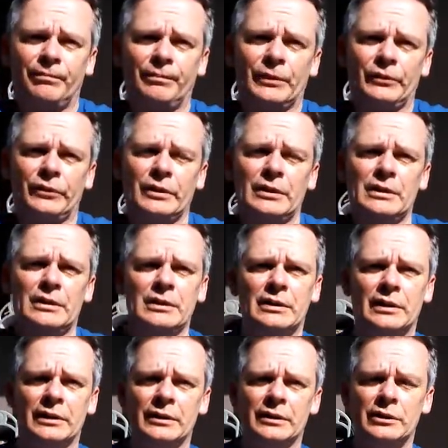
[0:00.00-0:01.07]
busy
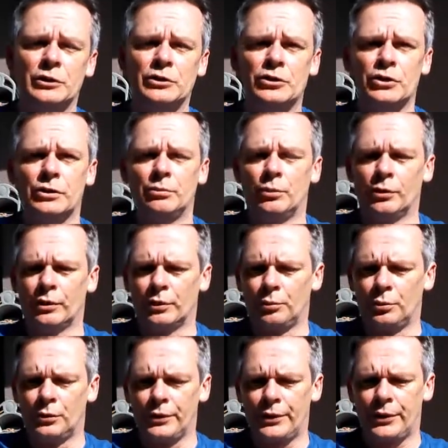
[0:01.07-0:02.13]
in the YouTube
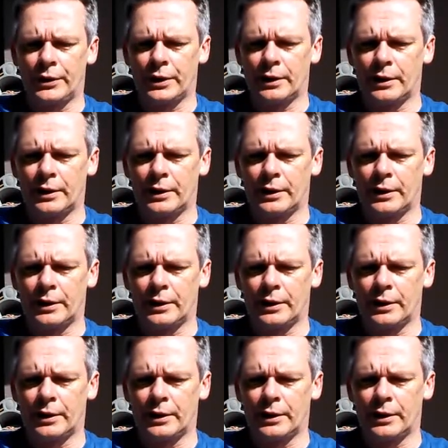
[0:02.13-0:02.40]
world with